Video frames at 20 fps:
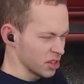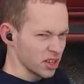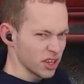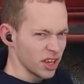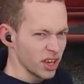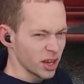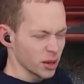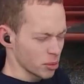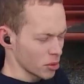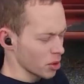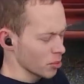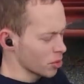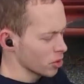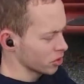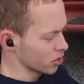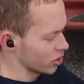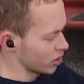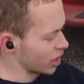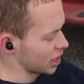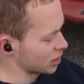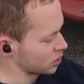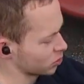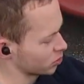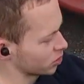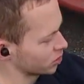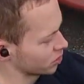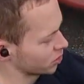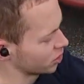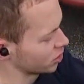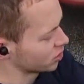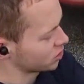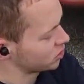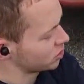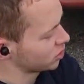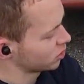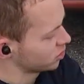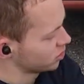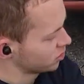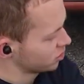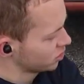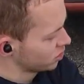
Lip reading: Yep, I'm on the last one though, so